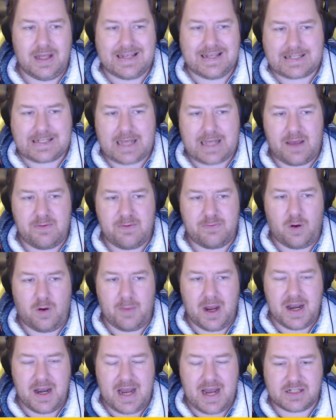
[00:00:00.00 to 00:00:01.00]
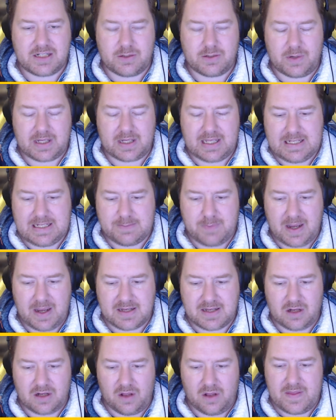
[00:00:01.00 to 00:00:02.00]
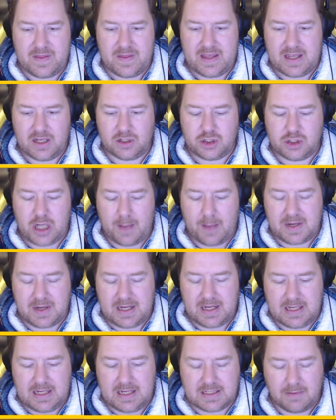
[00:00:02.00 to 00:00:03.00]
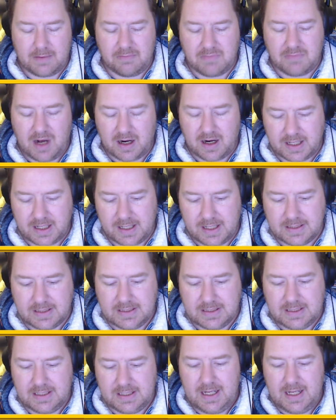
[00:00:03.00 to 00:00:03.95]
Escape from Nazareth is based on the Japanese manga